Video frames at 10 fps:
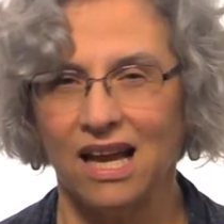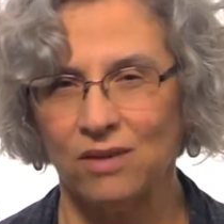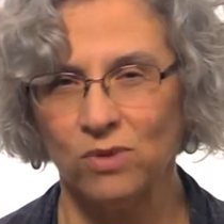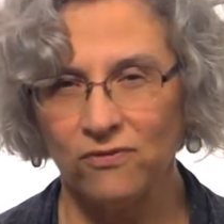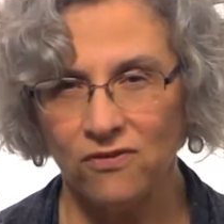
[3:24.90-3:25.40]
And
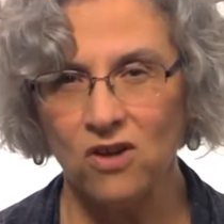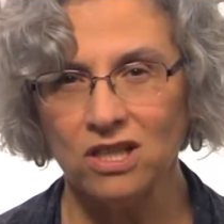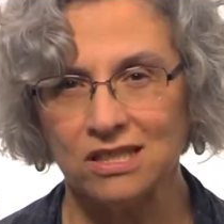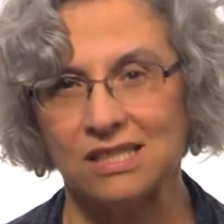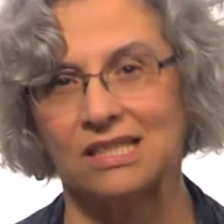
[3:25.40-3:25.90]
we
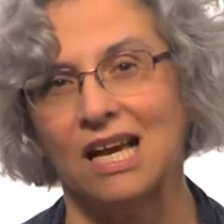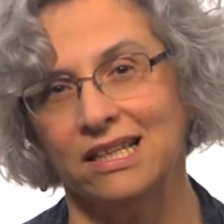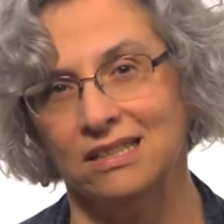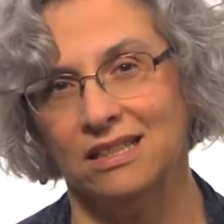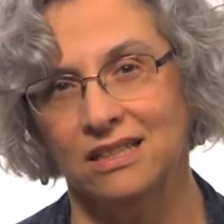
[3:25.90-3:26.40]
focus
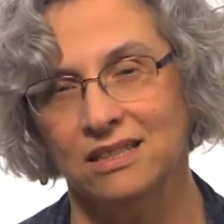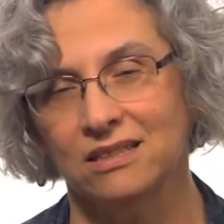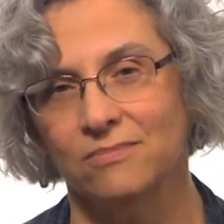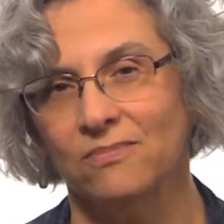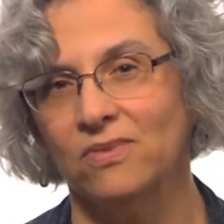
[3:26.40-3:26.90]
tightly,
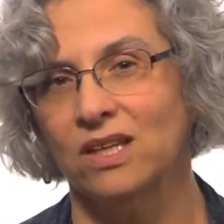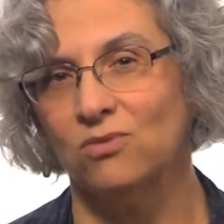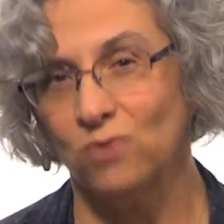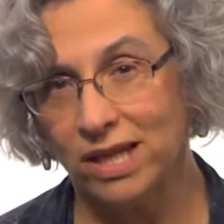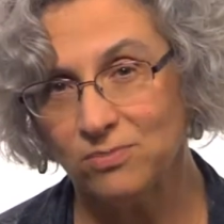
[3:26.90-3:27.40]

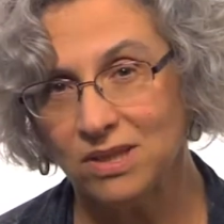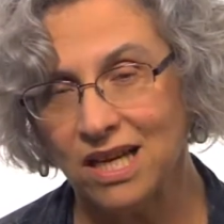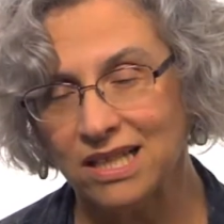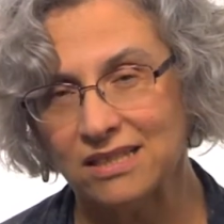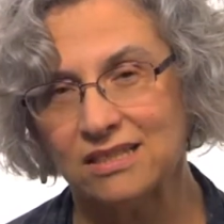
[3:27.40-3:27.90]
right
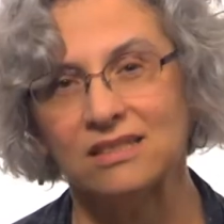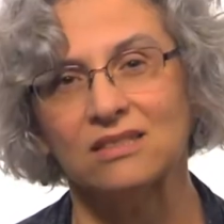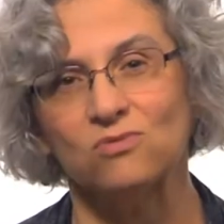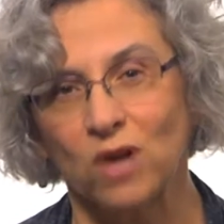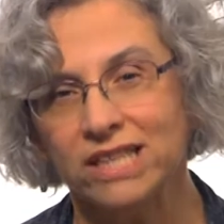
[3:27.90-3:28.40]
place,
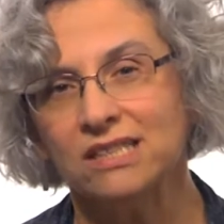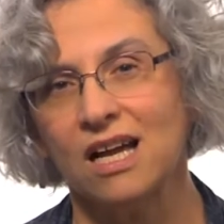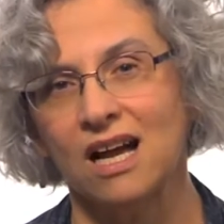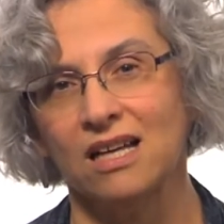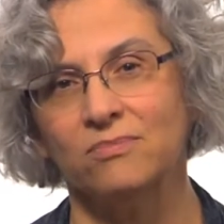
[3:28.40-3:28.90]
right
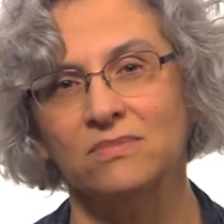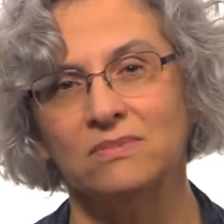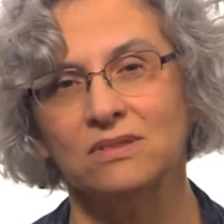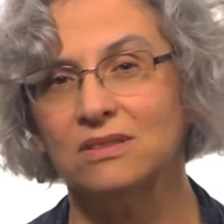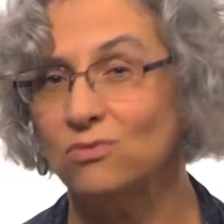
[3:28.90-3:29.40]
time,
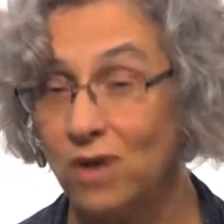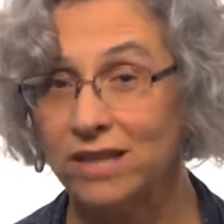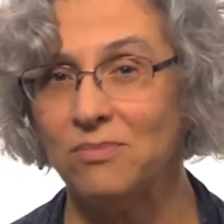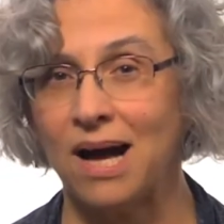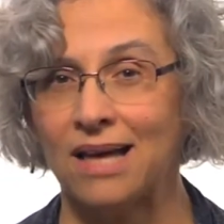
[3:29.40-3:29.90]
right
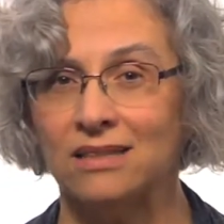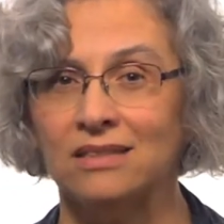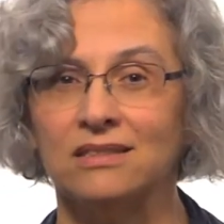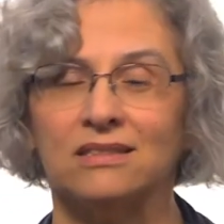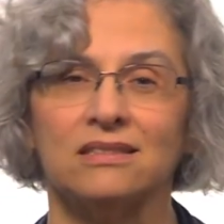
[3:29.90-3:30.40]

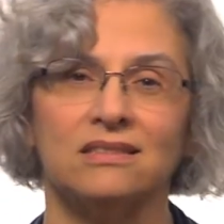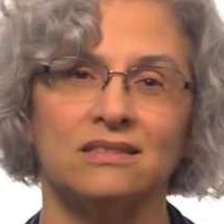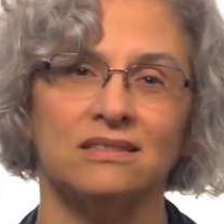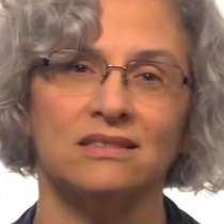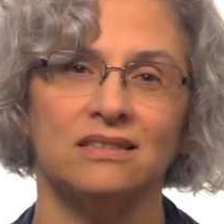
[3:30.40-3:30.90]
model.
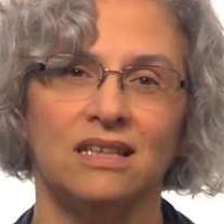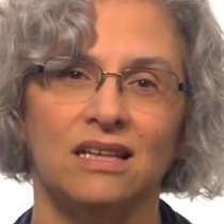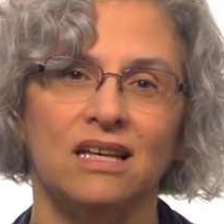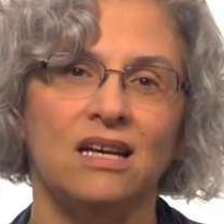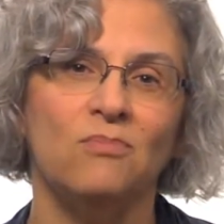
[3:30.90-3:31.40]

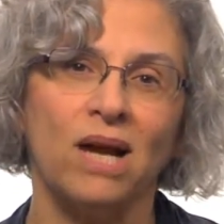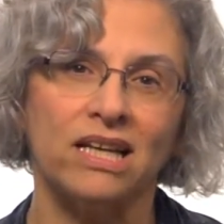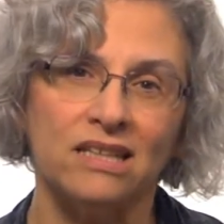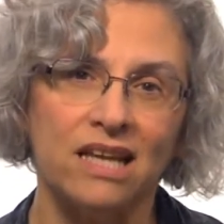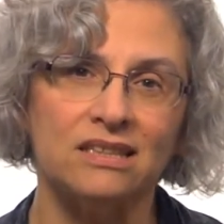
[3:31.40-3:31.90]
By
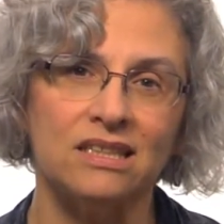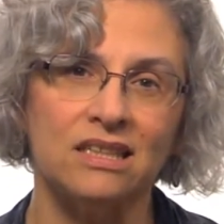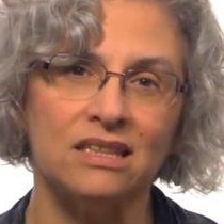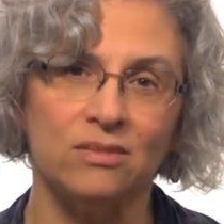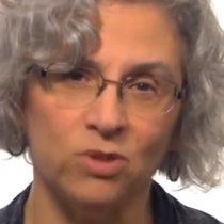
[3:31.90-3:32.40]

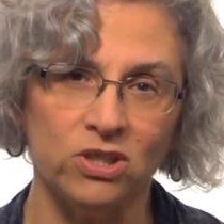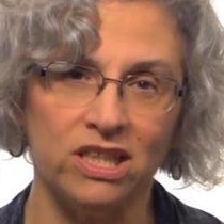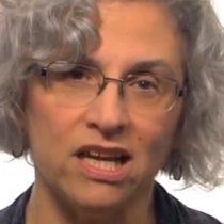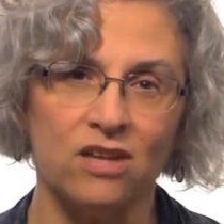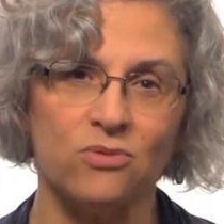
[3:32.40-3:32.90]
connecting community
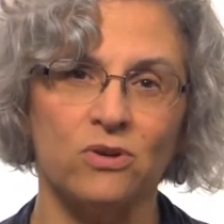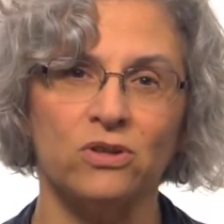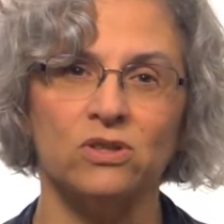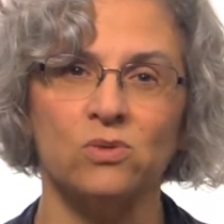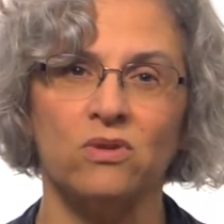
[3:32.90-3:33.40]
health
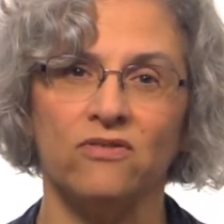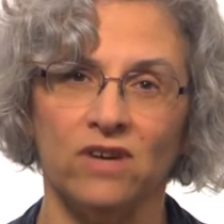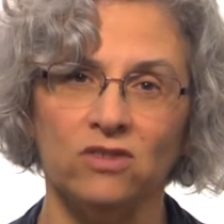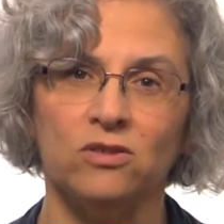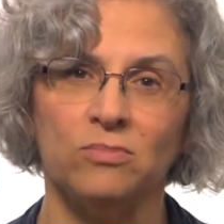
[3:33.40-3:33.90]
workers with
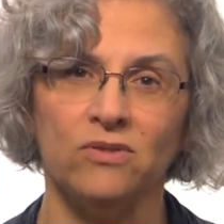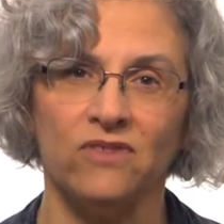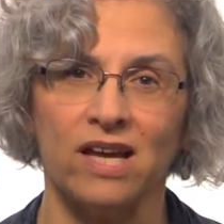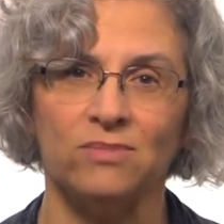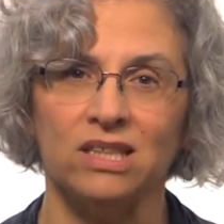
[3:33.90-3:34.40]
vulnerable
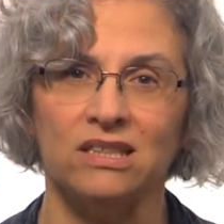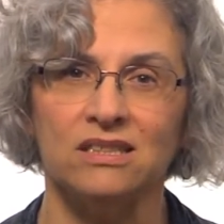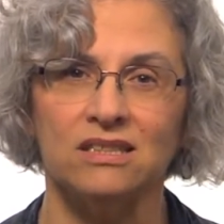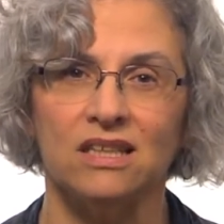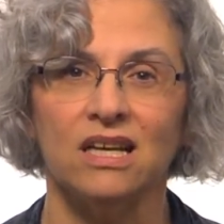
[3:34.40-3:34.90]

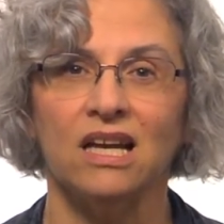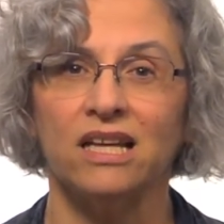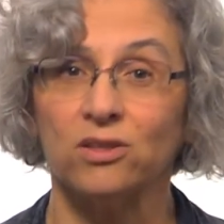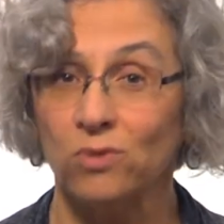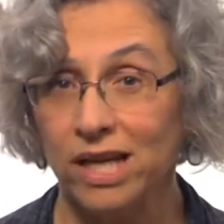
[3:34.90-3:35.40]
families at
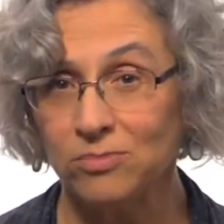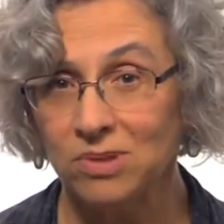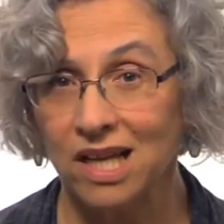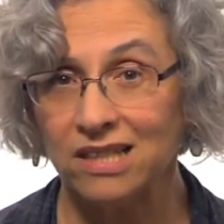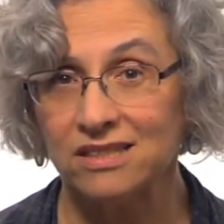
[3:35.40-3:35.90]
the right
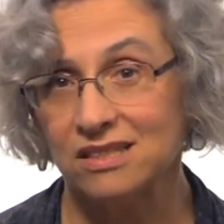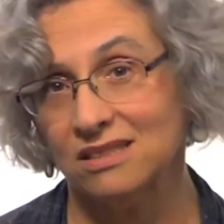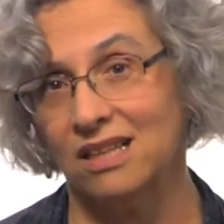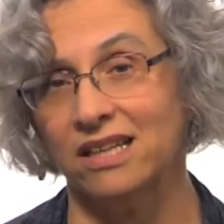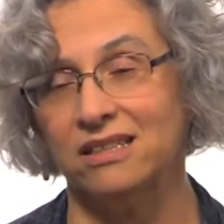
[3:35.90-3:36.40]
place,
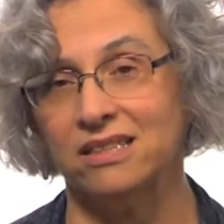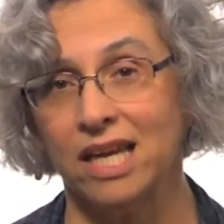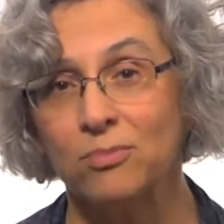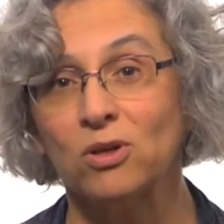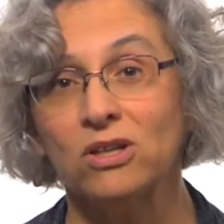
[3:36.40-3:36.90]
like
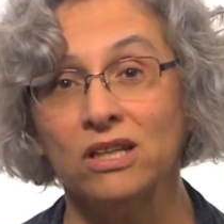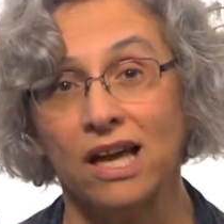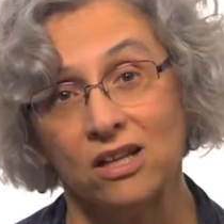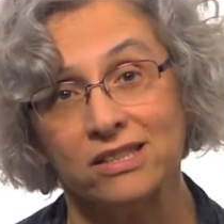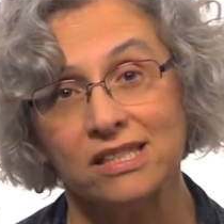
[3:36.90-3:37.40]
neighborhood
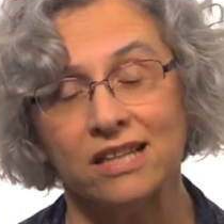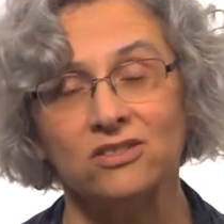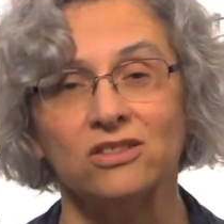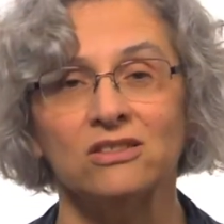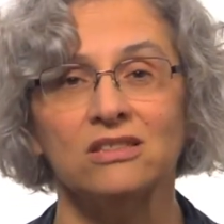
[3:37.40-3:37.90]
health
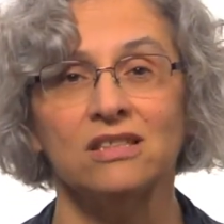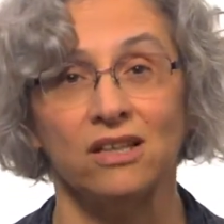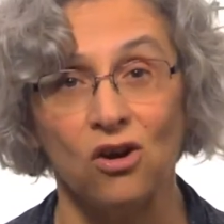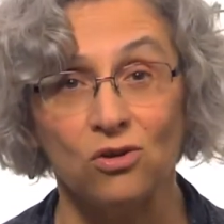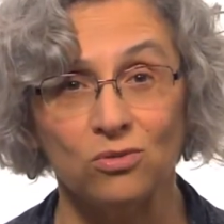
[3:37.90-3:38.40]
centers and
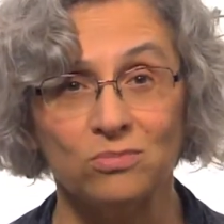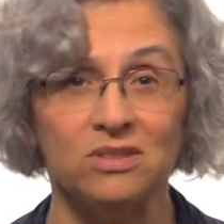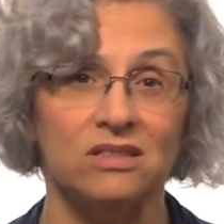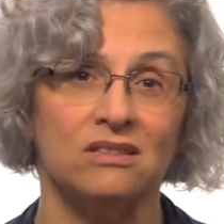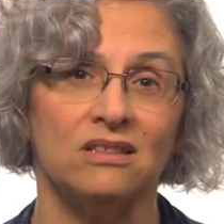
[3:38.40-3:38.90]

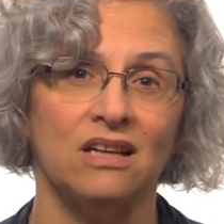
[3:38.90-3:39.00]
homes,